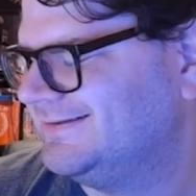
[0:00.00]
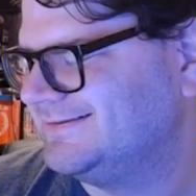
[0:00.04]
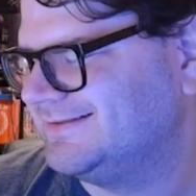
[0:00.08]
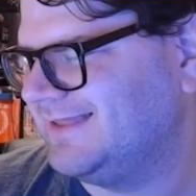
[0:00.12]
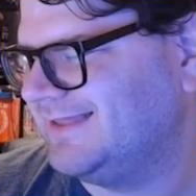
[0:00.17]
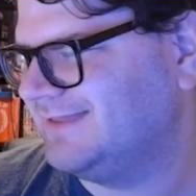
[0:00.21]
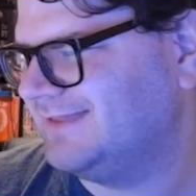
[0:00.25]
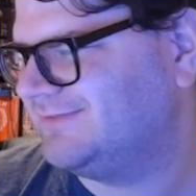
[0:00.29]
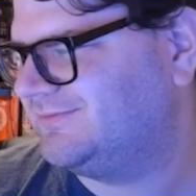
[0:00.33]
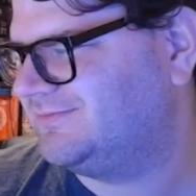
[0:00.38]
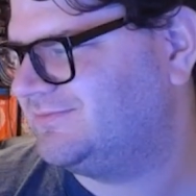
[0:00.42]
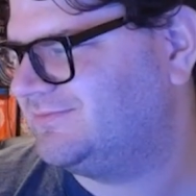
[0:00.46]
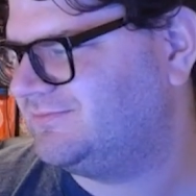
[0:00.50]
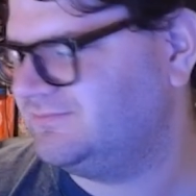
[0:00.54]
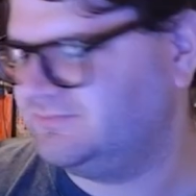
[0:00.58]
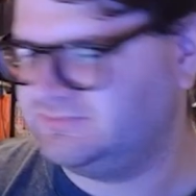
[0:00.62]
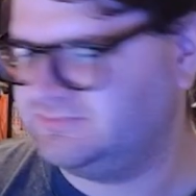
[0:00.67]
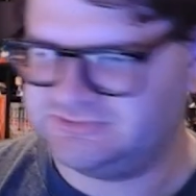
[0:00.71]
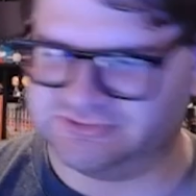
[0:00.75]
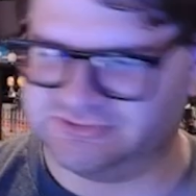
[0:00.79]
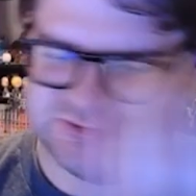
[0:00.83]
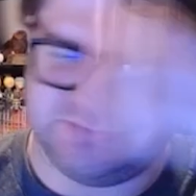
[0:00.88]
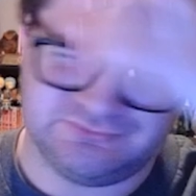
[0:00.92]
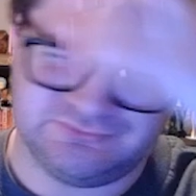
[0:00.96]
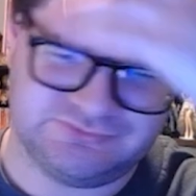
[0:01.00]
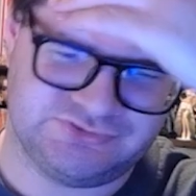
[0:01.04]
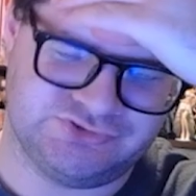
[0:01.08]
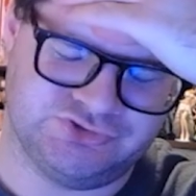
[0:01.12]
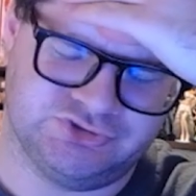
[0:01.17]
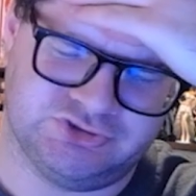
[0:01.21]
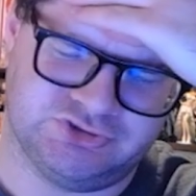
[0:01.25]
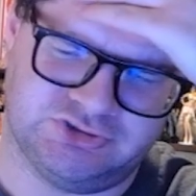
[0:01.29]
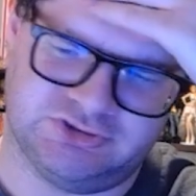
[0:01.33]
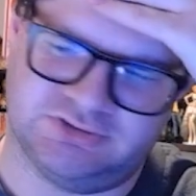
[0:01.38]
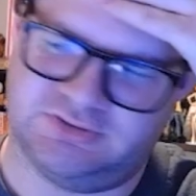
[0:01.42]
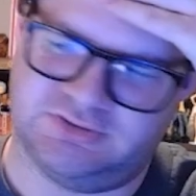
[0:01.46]
It's so
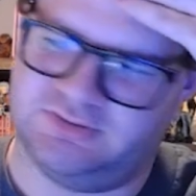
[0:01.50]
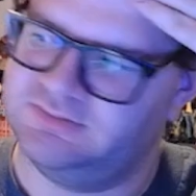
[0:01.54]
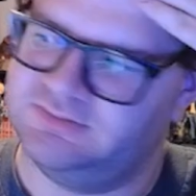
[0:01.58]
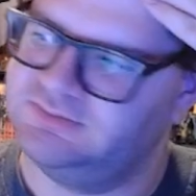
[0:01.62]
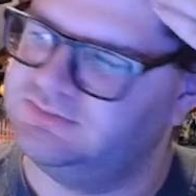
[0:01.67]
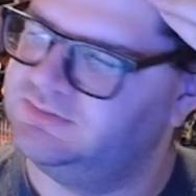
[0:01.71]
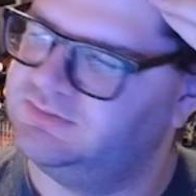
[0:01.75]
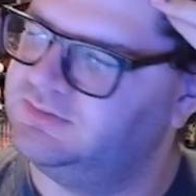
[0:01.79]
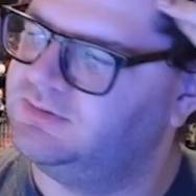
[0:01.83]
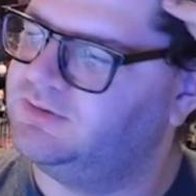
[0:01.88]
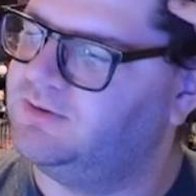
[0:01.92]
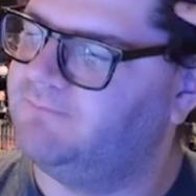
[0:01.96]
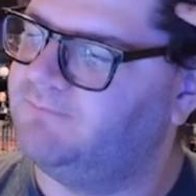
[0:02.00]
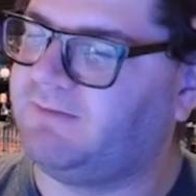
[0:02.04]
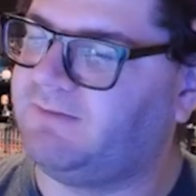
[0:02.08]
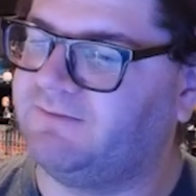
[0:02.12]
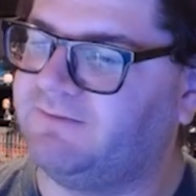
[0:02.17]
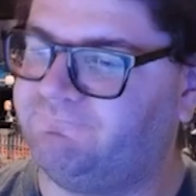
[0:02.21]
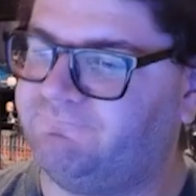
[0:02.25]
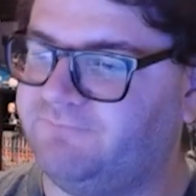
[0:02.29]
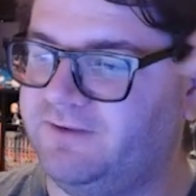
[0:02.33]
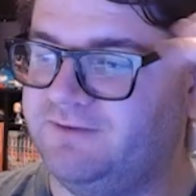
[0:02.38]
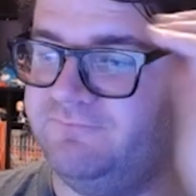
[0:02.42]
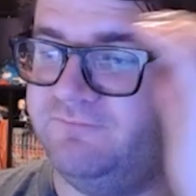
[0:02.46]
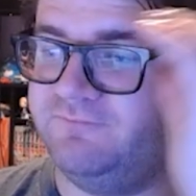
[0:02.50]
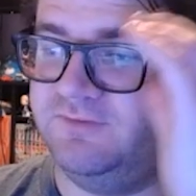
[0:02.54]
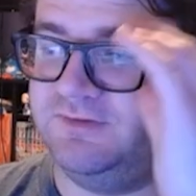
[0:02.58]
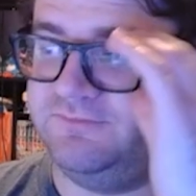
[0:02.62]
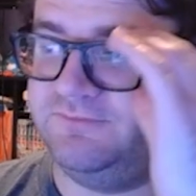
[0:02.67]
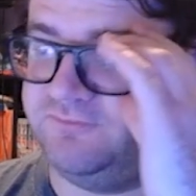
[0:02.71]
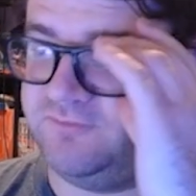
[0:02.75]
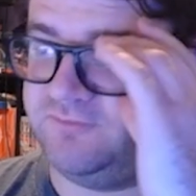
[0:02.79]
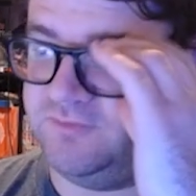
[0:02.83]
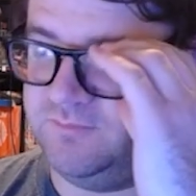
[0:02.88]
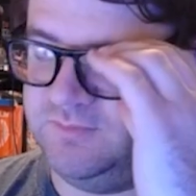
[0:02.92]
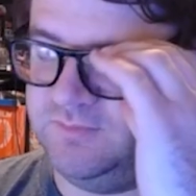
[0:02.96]
strong. My favorite of
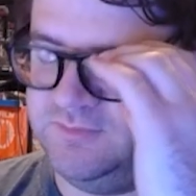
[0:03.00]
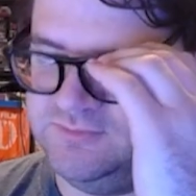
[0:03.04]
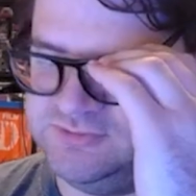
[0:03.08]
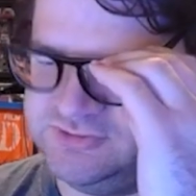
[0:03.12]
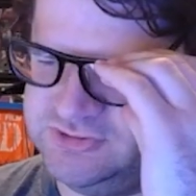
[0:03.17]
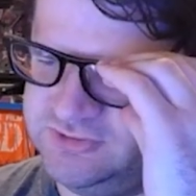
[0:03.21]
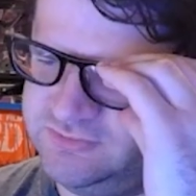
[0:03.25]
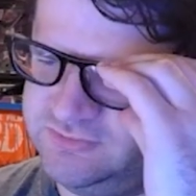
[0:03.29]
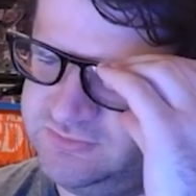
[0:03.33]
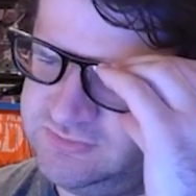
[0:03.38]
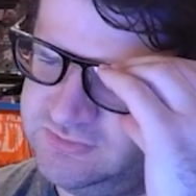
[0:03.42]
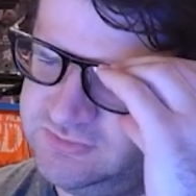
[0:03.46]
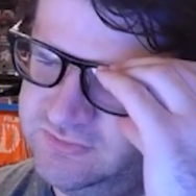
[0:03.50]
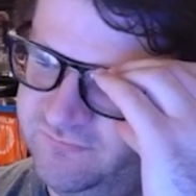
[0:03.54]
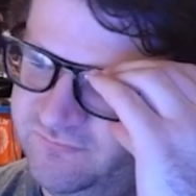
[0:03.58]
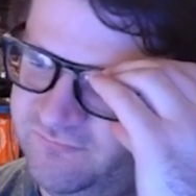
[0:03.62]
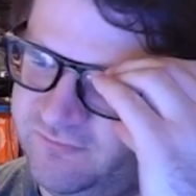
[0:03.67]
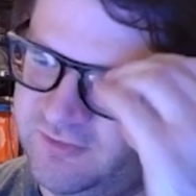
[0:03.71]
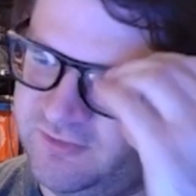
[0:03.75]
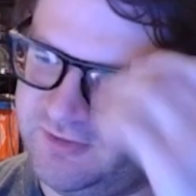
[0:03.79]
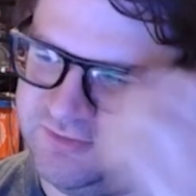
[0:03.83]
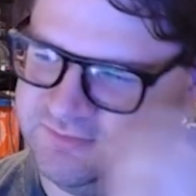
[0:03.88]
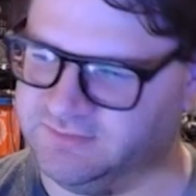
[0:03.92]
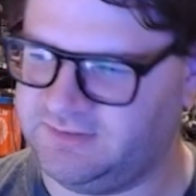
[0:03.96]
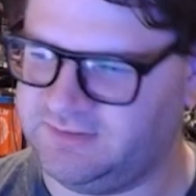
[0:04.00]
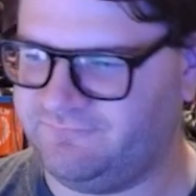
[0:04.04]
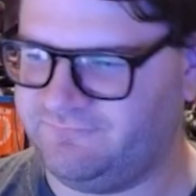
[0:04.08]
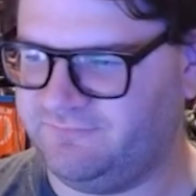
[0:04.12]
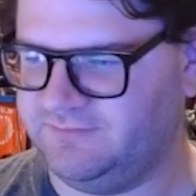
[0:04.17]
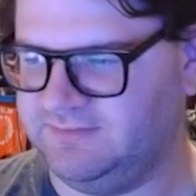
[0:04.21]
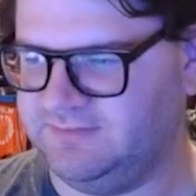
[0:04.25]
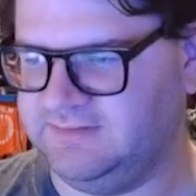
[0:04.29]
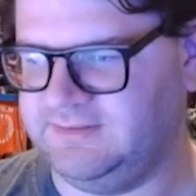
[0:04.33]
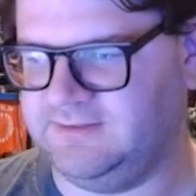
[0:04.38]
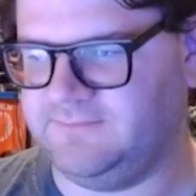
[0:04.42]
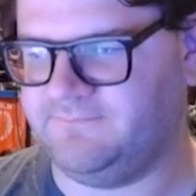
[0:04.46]
the Scooby-Doo show so far,
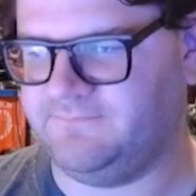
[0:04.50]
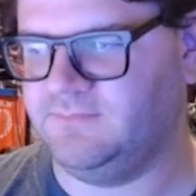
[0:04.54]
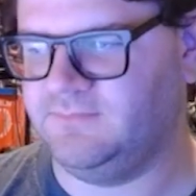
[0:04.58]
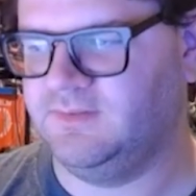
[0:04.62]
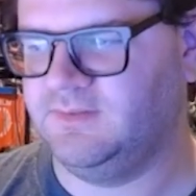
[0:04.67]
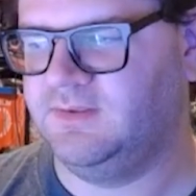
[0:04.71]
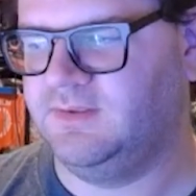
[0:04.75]
definitely.